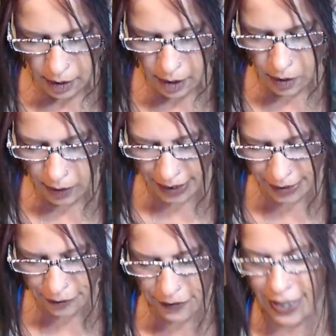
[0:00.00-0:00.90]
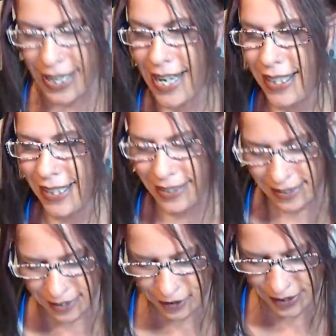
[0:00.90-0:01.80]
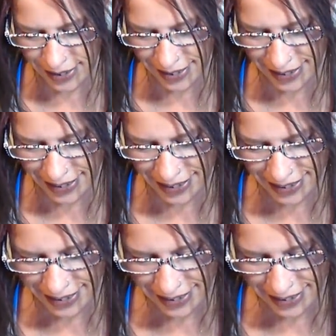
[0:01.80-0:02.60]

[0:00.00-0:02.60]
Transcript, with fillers: Oh, get the fuck out of here. Seriously?